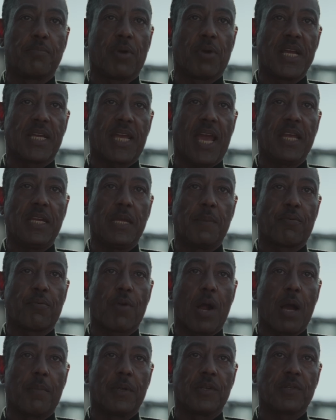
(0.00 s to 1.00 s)
break any
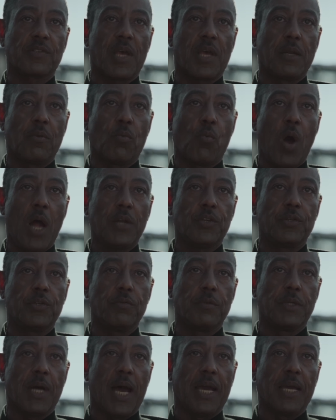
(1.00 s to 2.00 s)
promise and watch you
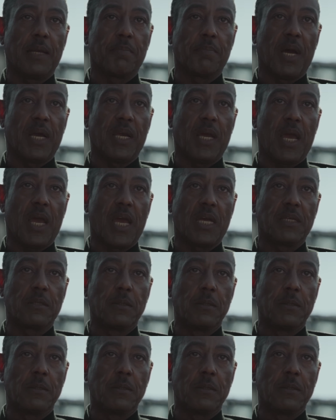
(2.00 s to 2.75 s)
die at my hand.